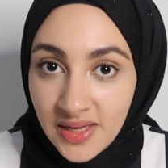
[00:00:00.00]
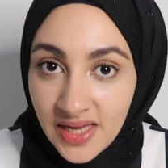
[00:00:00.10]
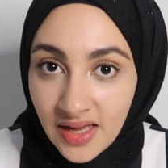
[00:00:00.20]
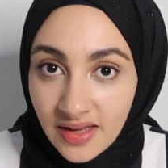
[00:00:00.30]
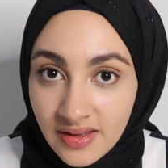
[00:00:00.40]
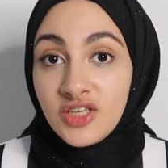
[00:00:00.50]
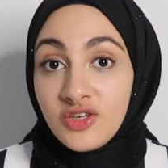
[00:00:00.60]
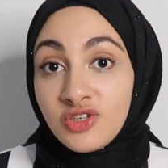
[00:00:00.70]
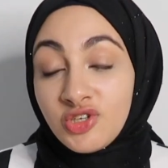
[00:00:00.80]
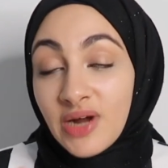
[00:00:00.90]
being.
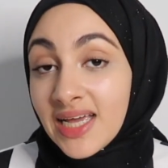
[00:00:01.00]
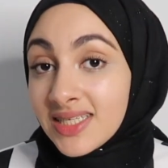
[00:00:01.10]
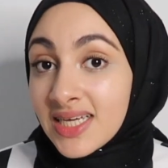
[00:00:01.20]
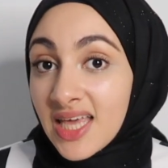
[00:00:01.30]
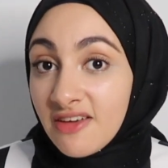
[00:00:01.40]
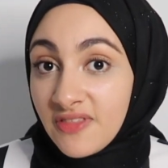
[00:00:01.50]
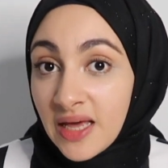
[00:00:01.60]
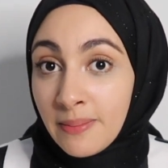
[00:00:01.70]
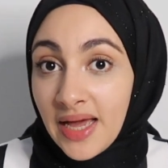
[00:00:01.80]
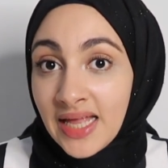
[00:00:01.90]
You're trying to give
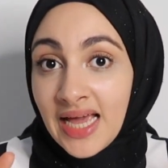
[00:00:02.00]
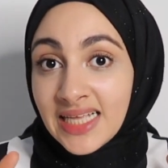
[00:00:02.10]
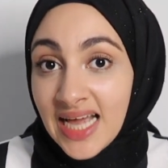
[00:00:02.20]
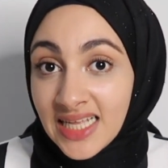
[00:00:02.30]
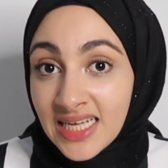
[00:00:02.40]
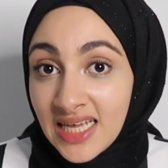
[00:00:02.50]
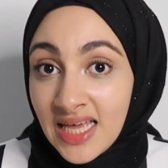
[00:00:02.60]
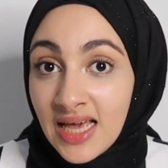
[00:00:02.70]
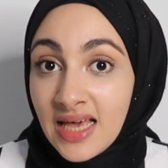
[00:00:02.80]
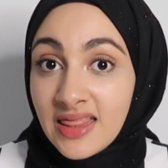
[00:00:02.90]
them an
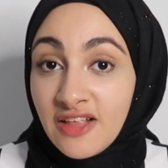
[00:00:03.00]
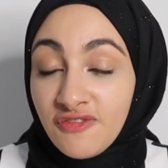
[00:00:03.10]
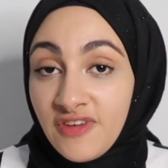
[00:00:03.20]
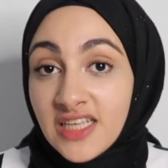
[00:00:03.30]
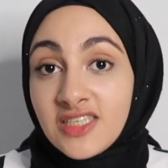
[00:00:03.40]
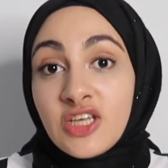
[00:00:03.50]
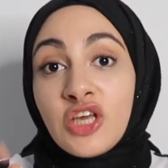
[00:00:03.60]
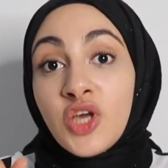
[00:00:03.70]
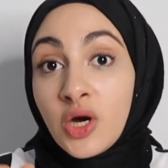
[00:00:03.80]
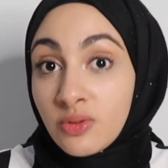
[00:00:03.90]
identity that fits
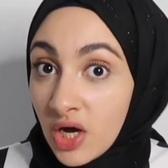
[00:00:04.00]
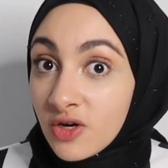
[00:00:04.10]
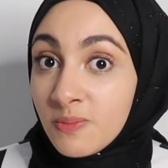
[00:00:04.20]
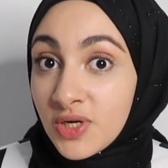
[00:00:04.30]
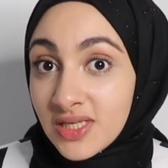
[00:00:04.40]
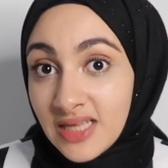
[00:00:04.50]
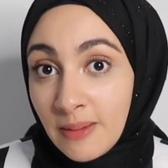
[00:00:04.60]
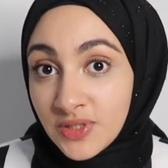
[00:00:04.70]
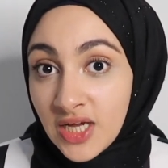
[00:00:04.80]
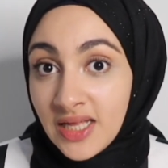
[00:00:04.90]
your own
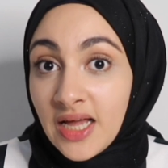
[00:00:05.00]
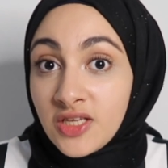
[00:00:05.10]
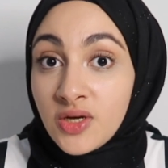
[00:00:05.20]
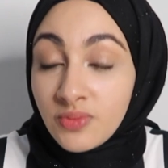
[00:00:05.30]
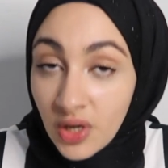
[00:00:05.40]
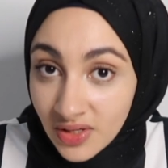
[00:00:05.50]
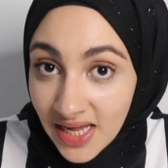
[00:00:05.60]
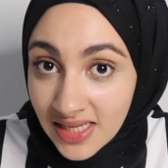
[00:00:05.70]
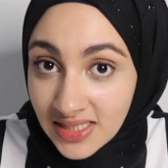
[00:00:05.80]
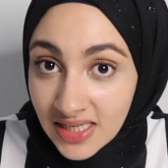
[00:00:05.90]
perception and your own
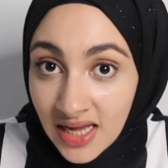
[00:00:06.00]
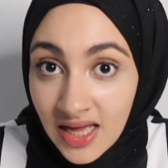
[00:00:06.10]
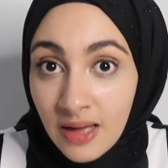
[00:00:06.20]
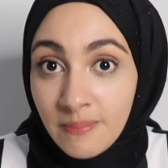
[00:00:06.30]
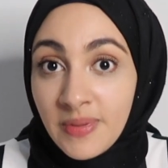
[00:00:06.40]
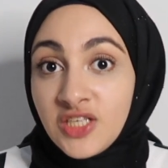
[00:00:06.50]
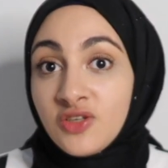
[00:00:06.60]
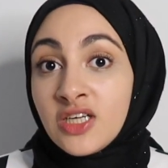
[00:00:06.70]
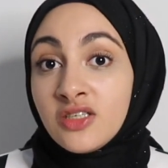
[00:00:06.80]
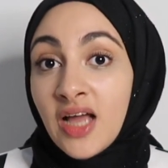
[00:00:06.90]
idea, but
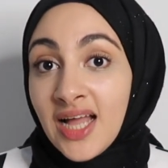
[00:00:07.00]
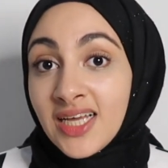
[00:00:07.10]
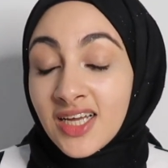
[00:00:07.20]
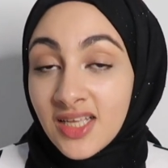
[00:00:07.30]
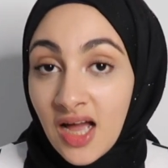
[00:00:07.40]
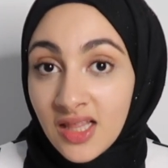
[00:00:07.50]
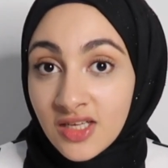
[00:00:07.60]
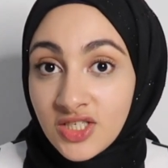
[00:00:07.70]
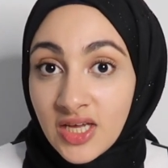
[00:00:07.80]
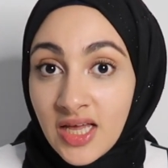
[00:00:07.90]
you are not
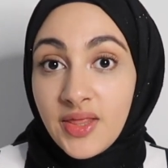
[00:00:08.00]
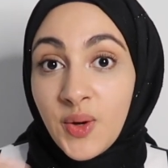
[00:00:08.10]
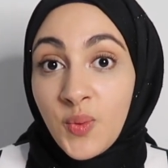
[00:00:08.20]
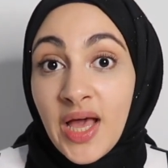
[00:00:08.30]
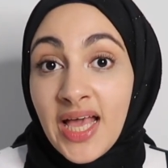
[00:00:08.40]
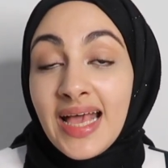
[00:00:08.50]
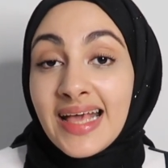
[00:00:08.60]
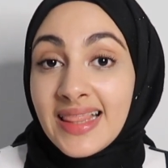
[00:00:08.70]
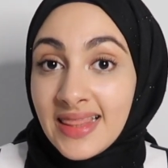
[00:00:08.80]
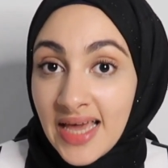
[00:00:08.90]
acknowledging the way
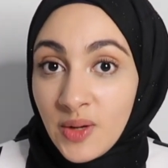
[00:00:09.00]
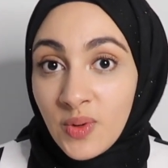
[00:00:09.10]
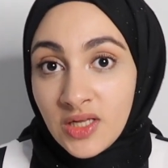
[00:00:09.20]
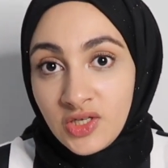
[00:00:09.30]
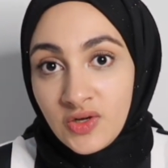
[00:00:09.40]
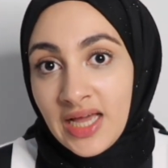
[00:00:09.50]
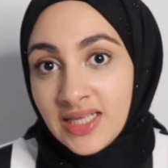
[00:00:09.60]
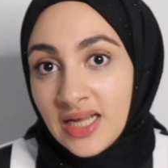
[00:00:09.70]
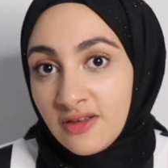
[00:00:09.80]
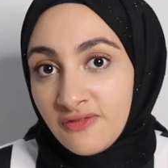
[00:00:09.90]
they want to
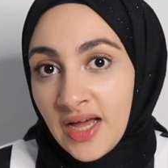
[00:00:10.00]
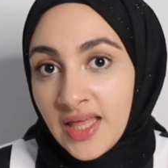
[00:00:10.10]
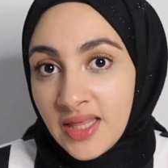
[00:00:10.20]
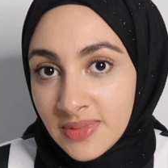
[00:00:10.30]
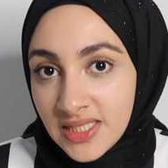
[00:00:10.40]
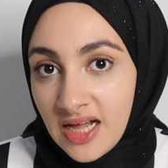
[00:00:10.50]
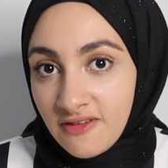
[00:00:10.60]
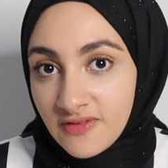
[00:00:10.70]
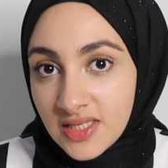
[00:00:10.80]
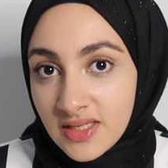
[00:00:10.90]
identify
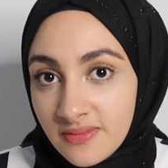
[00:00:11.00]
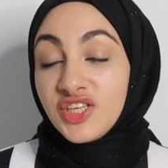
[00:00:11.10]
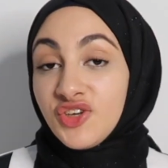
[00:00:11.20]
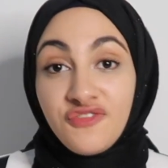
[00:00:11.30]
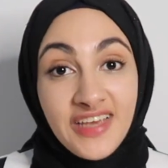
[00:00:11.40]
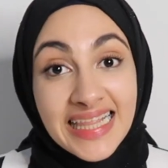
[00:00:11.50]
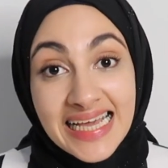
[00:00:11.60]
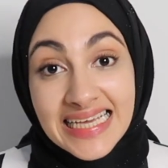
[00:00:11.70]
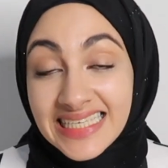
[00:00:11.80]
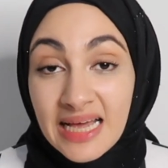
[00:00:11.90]
themselves. You feel
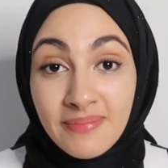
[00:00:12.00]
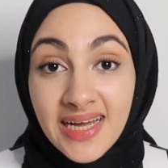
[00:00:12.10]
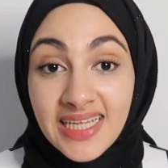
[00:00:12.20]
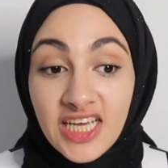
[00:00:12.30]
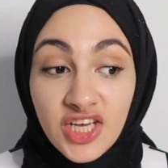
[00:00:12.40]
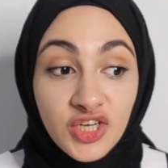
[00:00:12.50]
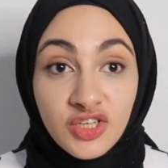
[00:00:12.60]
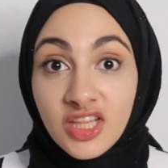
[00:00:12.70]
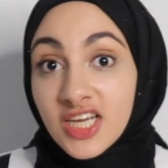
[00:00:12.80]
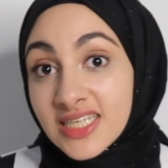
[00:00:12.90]
like somebody who
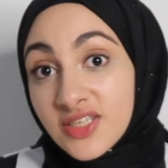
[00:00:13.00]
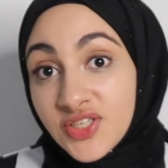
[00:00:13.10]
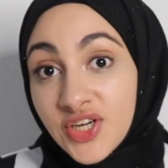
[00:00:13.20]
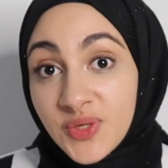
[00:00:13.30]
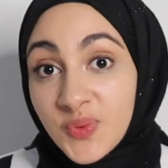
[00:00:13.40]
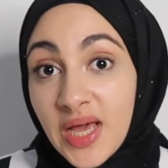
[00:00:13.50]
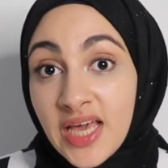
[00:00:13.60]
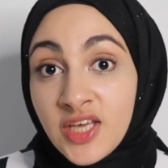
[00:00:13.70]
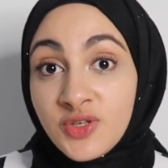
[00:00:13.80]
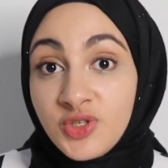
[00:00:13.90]
looks a certain
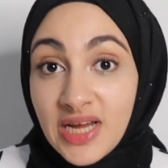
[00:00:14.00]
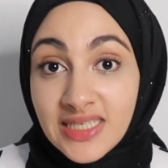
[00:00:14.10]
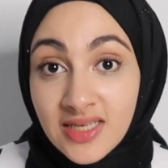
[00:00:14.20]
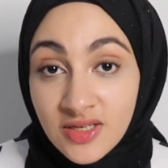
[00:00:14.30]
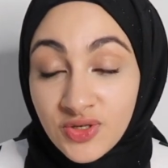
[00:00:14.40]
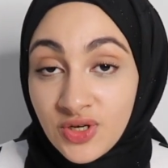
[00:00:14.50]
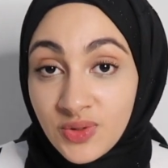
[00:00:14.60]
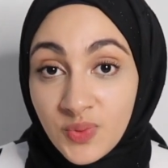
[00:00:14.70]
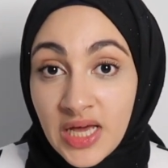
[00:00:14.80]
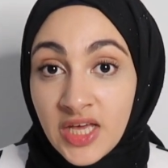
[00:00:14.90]
way, who dresses a
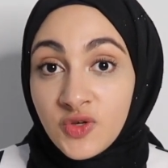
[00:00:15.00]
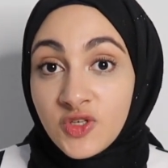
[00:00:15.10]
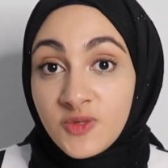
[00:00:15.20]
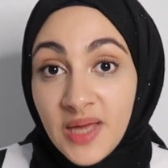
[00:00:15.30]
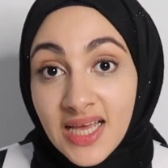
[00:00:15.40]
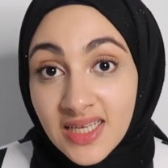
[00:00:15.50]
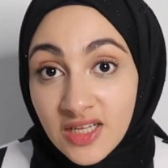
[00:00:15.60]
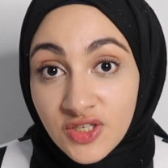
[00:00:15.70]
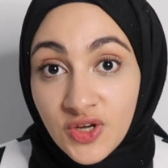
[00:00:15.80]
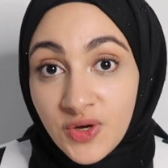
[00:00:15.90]
certain way, who speaks in
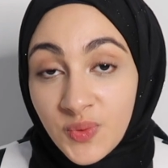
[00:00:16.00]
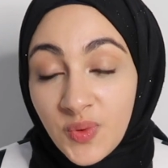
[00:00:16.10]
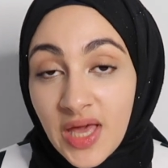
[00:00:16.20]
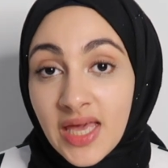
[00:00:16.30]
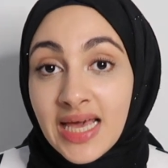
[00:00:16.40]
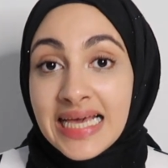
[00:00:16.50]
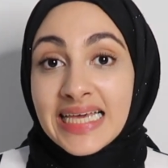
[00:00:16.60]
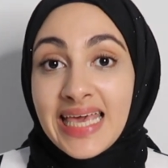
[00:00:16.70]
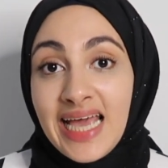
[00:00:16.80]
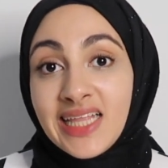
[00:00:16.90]
a certain way,
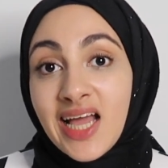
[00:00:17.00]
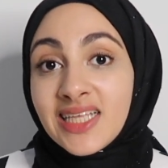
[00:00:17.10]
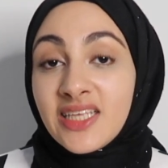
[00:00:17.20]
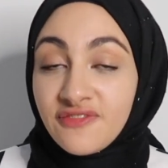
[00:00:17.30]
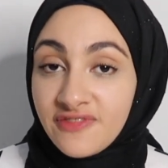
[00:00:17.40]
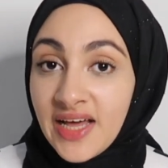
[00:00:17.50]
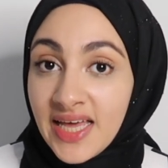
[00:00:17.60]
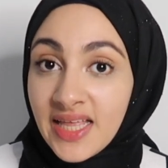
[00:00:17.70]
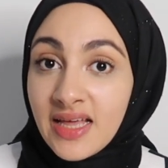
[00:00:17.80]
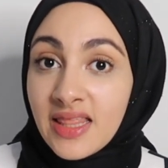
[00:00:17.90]
cannot
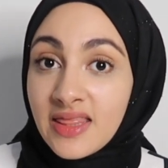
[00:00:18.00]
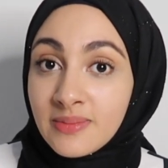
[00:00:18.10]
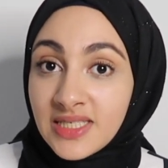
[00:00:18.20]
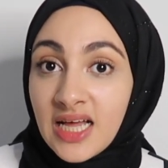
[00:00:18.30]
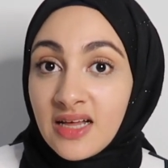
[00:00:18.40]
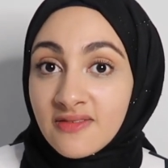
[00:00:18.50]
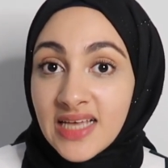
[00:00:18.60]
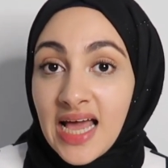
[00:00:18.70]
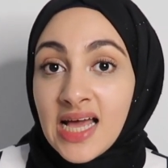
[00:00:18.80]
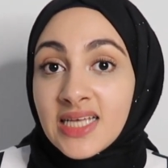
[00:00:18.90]
define themselves
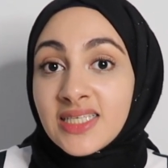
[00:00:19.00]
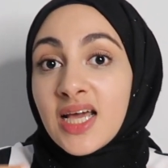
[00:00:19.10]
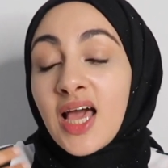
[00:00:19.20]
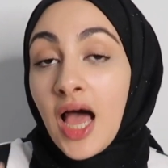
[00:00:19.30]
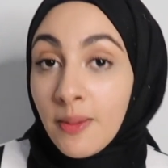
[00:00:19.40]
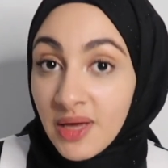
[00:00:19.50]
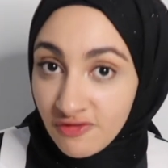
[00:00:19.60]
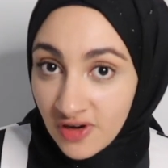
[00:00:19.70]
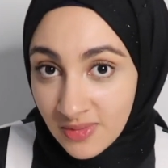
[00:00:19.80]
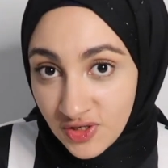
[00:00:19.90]
as
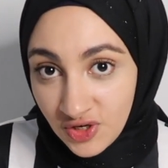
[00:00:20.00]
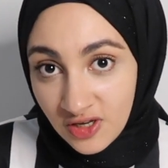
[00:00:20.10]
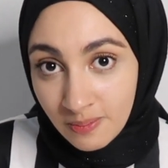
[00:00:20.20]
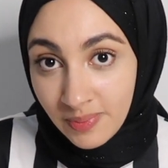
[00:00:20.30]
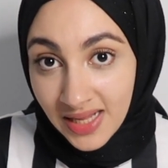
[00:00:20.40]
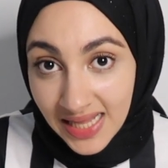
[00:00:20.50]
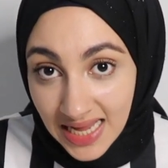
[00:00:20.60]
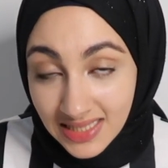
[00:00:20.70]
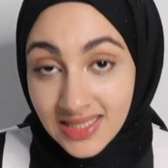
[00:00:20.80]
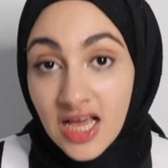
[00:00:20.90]
coming from a certain
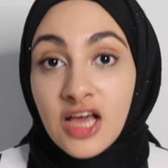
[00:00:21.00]
place.